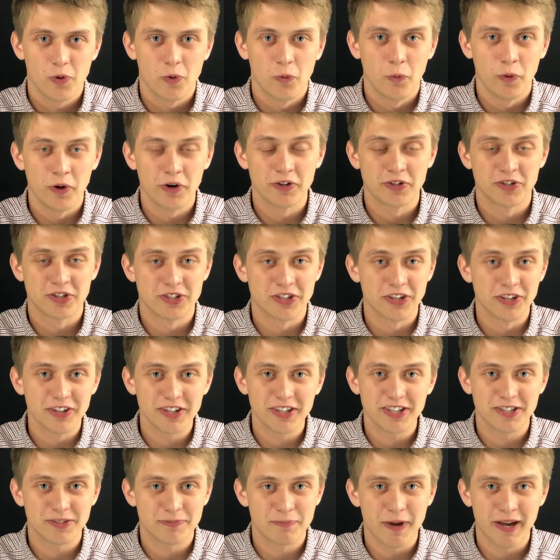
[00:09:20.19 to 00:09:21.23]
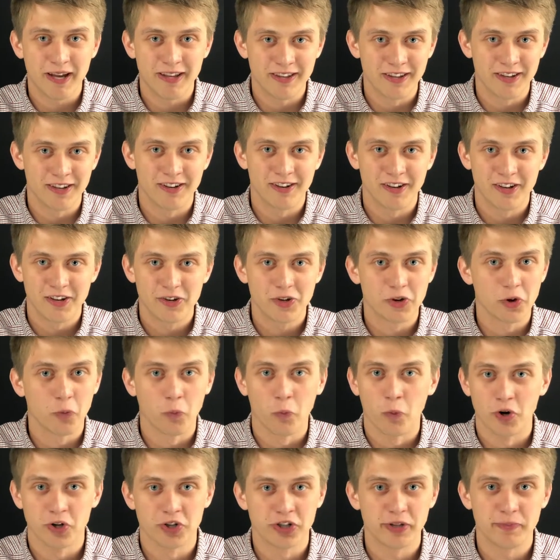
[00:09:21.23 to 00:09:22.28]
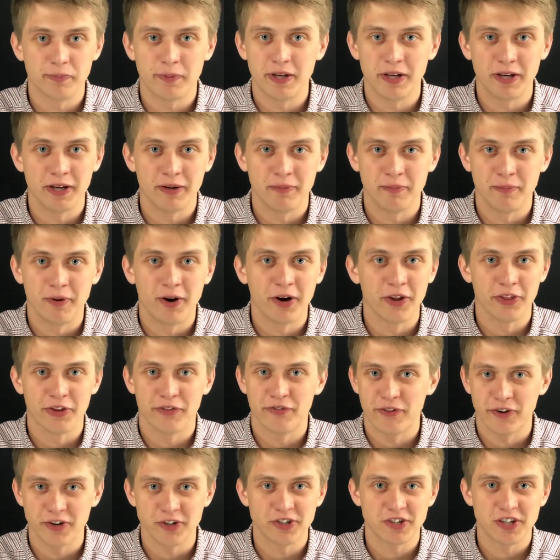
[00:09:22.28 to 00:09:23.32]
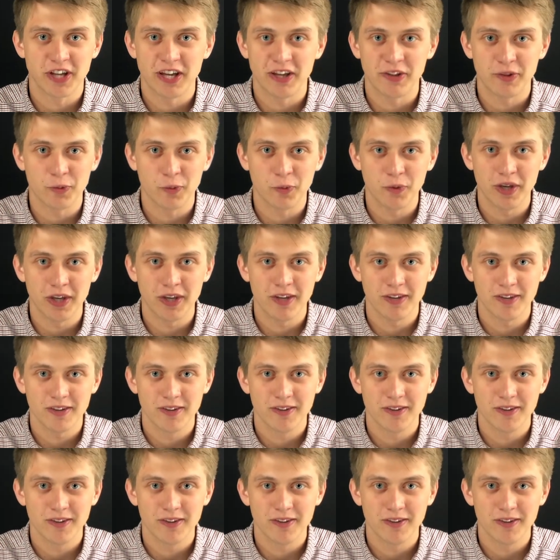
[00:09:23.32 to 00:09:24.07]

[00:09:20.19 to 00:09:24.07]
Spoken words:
we are still expected to worship him on the first day of the week.